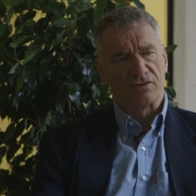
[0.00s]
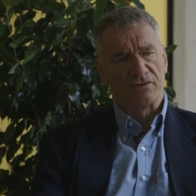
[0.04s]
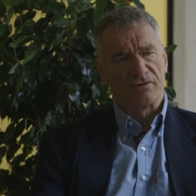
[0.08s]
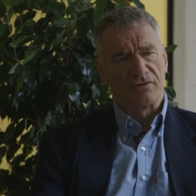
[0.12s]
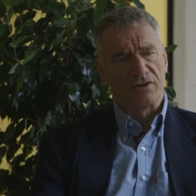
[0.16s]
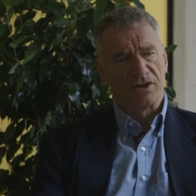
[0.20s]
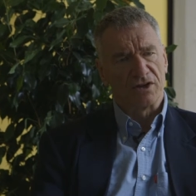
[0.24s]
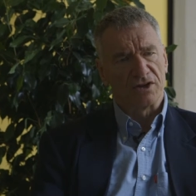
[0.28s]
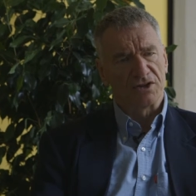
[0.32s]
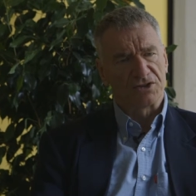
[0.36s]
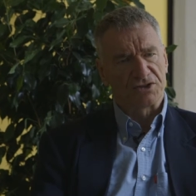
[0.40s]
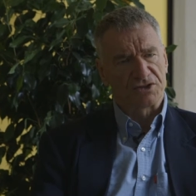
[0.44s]

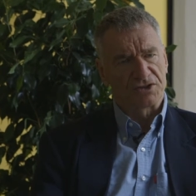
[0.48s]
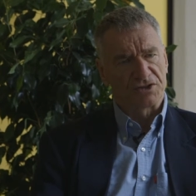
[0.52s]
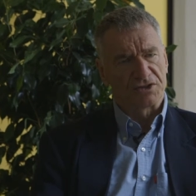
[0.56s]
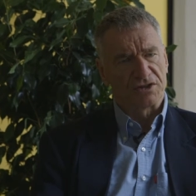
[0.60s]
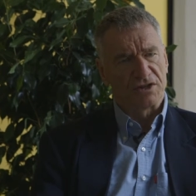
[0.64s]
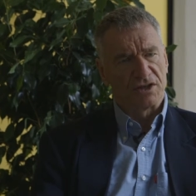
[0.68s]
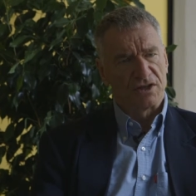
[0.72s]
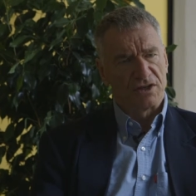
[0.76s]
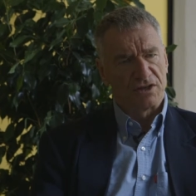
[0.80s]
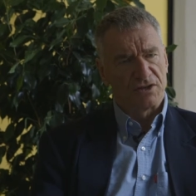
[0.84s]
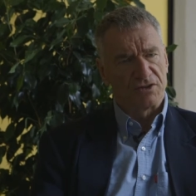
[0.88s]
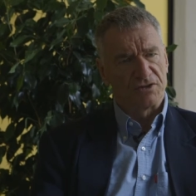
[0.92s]
reverse
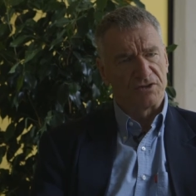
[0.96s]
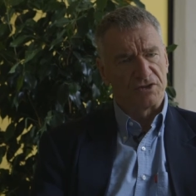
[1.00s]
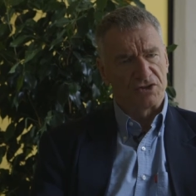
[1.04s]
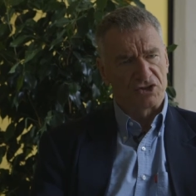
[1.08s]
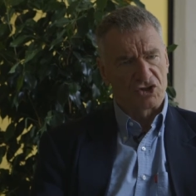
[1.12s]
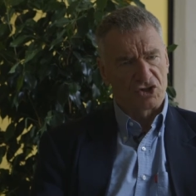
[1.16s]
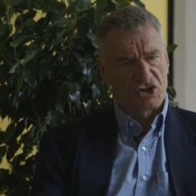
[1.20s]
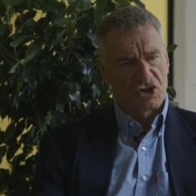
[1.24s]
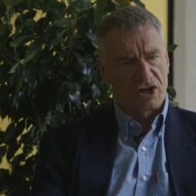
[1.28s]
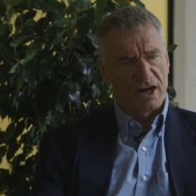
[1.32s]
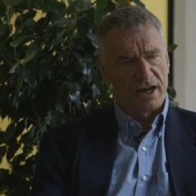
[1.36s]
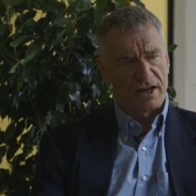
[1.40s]
this
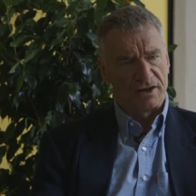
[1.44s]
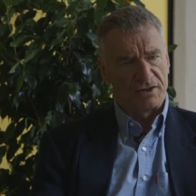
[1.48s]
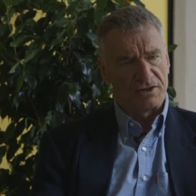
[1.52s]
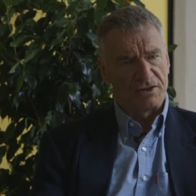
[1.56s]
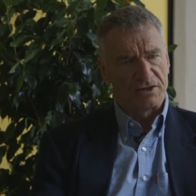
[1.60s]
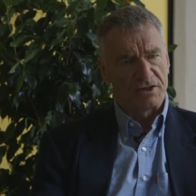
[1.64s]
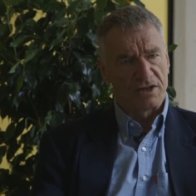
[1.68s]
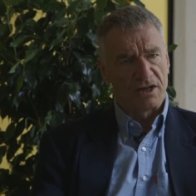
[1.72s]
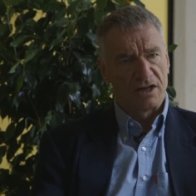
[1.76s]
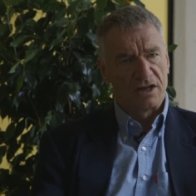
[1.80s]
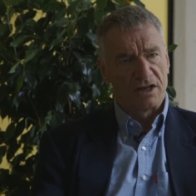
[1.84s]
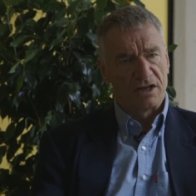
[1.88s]

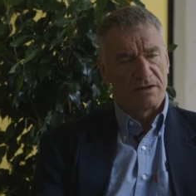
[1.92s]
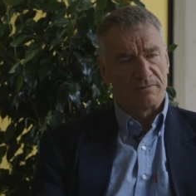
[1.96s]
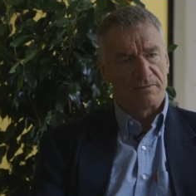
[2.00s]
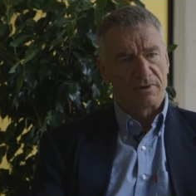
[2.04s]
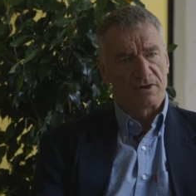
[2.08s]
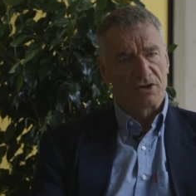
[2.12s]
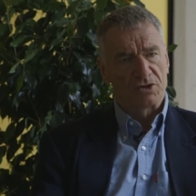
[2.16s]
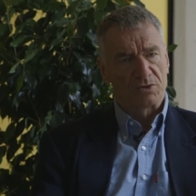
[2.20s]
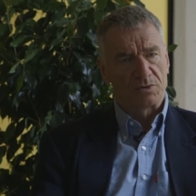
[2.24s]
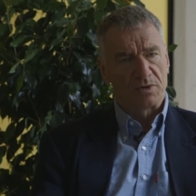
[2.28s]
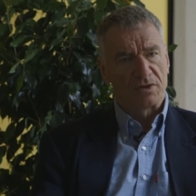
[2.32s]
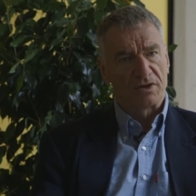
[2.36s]
trend
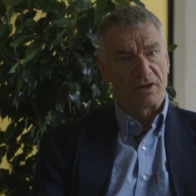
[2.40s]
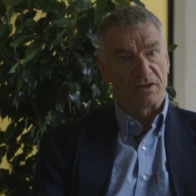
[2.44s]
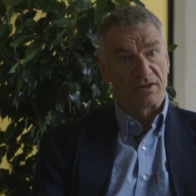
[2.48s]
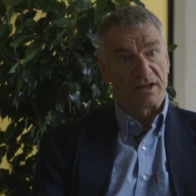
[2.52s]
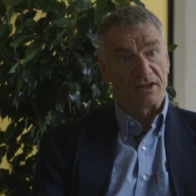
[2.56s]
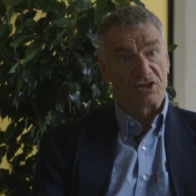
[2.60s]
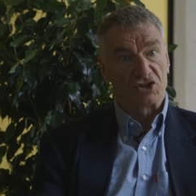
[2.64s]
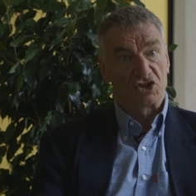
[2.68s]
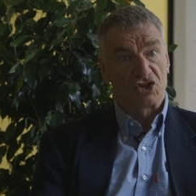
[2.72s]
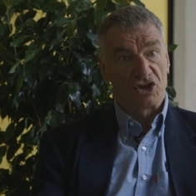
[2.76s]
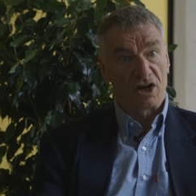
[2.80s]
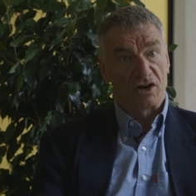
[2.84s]
because we think
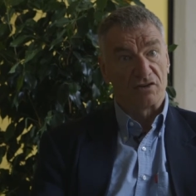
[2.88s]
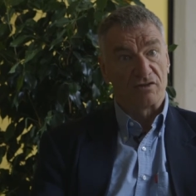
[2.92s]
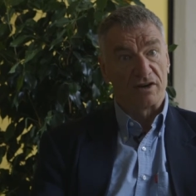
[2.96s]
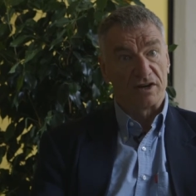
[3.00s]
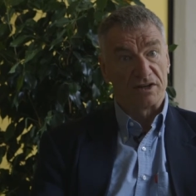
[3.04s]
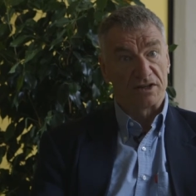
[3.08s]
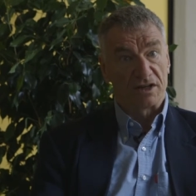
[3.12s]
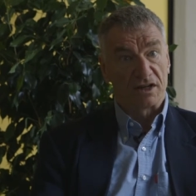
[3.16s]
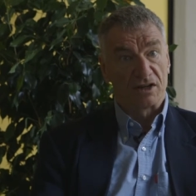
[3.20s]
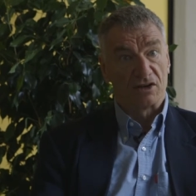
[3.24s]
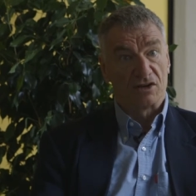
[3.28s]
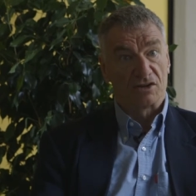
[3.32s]
that's
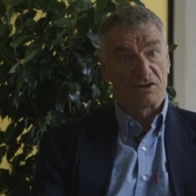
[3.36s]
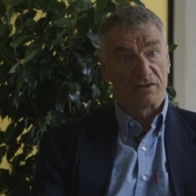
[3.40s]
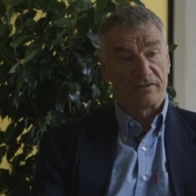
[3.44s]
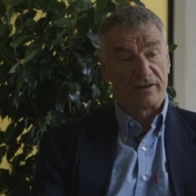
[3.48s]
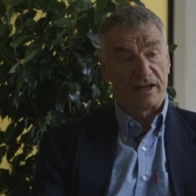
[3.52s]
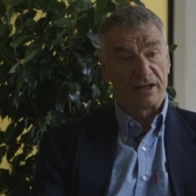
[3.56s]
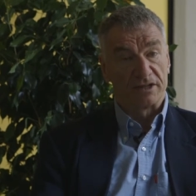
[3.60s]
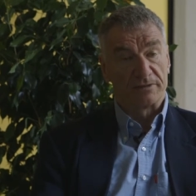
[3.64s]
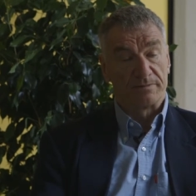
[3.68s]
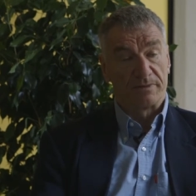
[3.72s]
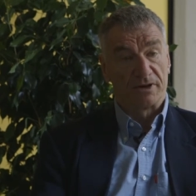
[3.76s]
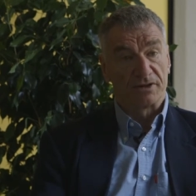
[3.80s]
generating a lot of
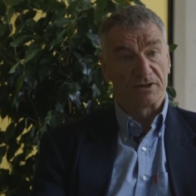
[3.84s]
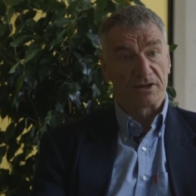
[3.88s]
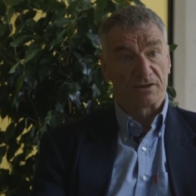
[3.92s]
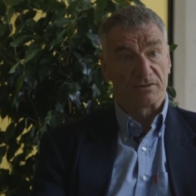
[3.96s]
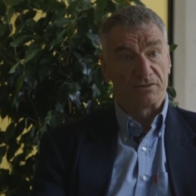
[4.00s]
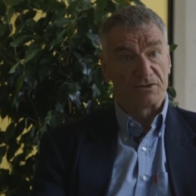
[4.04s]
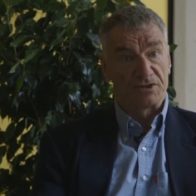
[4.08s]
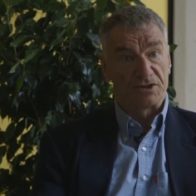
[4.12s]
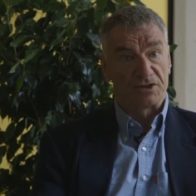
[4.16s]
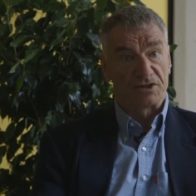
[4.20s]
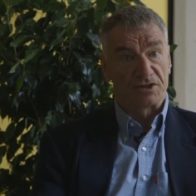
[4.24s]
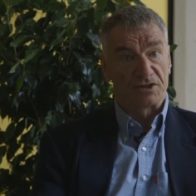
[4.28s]
antibiotic
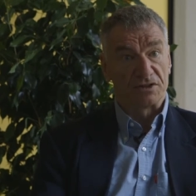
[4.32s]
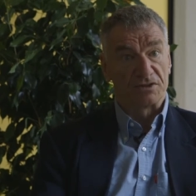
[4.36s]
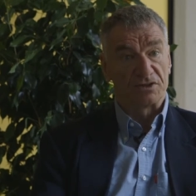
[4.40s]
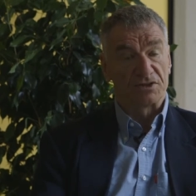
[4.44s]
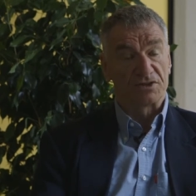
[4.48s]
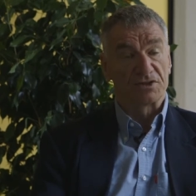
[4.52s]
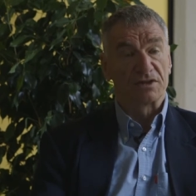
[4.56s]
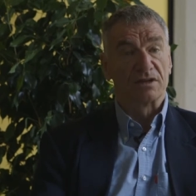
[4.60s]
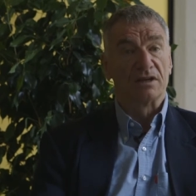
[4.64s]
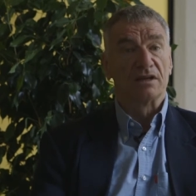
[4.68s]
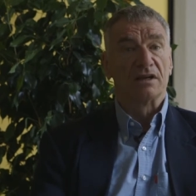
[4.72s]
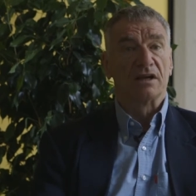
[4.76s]

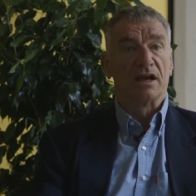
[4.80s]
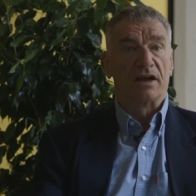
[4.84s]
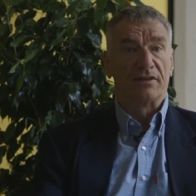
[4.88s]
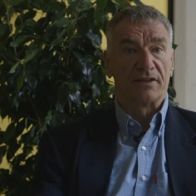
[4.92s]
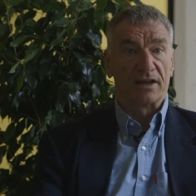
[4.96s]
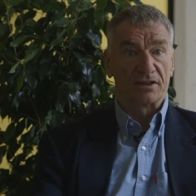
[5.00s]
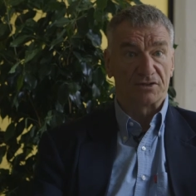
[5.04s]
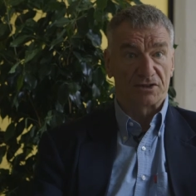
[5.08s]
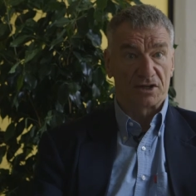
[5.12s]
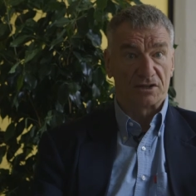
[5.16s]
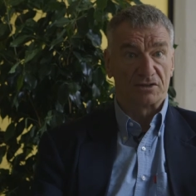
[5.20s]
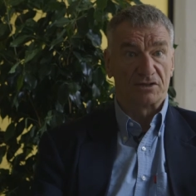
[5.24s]
resistance and
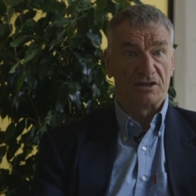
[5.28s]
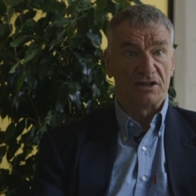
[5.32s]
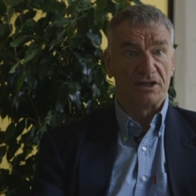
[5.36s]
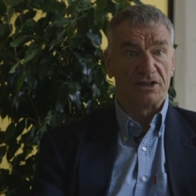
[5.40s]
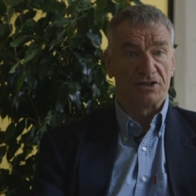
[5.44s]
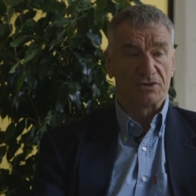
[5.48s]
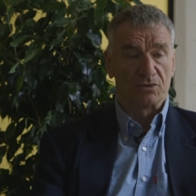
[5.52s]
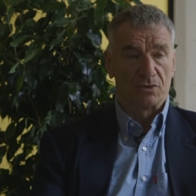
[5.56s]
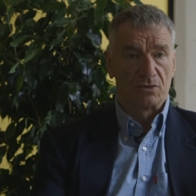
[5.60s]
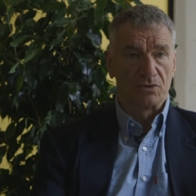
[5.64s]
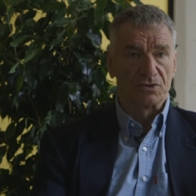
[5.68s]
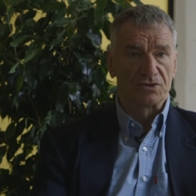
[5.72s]
that's going to
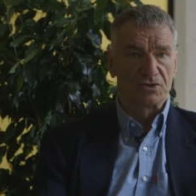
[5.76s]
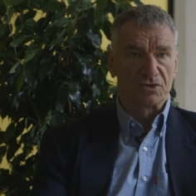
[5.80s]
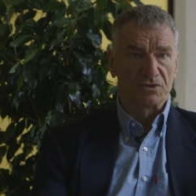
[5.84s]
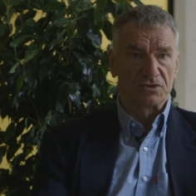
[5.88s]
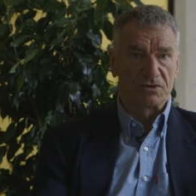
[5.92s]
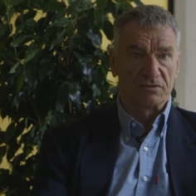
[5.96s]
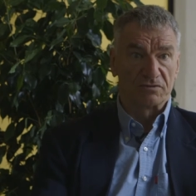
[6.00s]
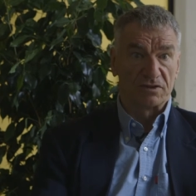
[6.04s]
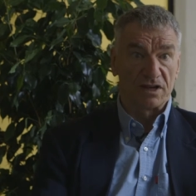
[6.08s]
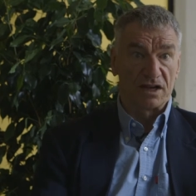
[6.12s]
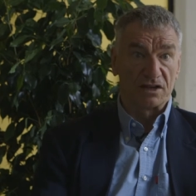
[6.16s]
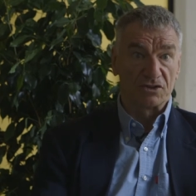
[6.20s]
lead to all
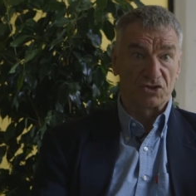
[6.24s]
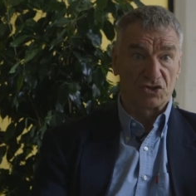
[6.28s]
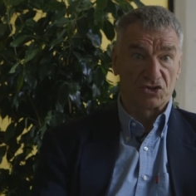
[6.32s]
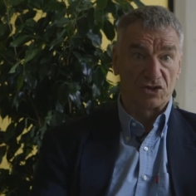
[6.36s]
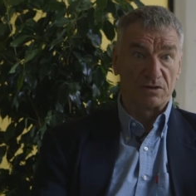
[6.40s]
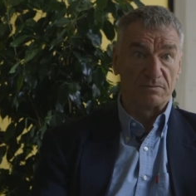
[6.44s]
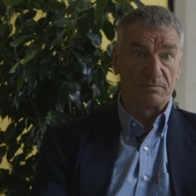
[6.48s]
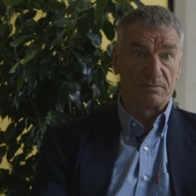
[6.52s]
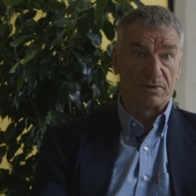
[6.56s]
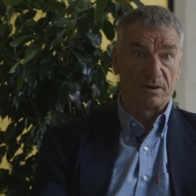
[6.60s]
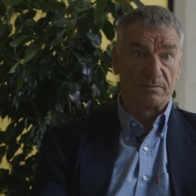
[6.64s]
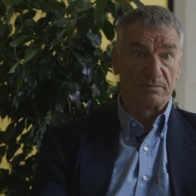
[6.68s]
sorts of
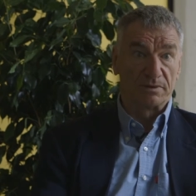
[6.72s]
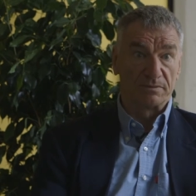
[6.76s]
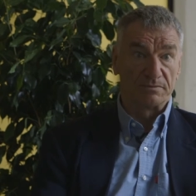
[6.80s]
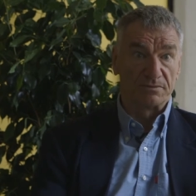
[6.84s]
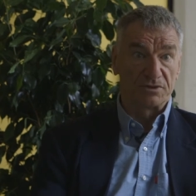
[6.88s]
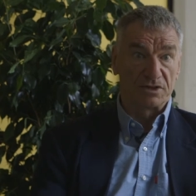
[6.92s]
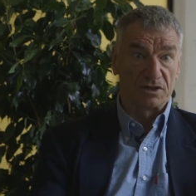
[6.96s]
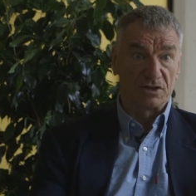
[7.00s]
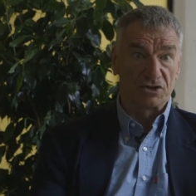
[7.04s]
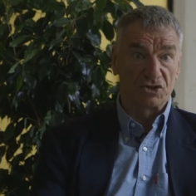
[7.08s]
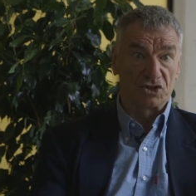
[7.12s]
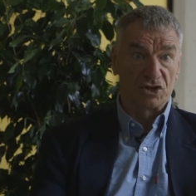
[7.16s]
downstream
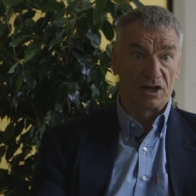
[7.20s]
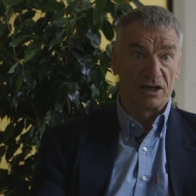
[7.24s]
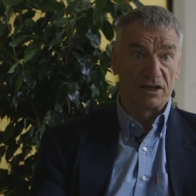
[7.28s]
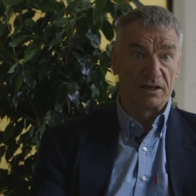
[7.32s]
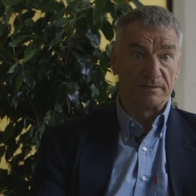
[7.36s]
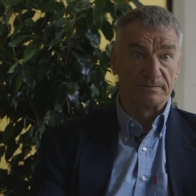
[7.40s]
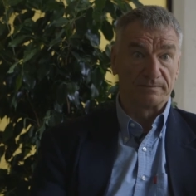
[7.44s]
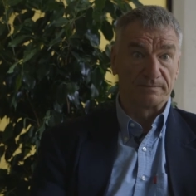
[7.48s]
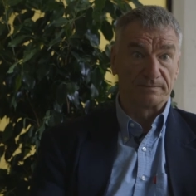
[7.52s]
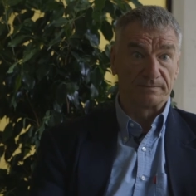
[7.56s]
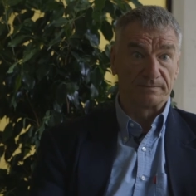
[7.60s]
problems in Australia.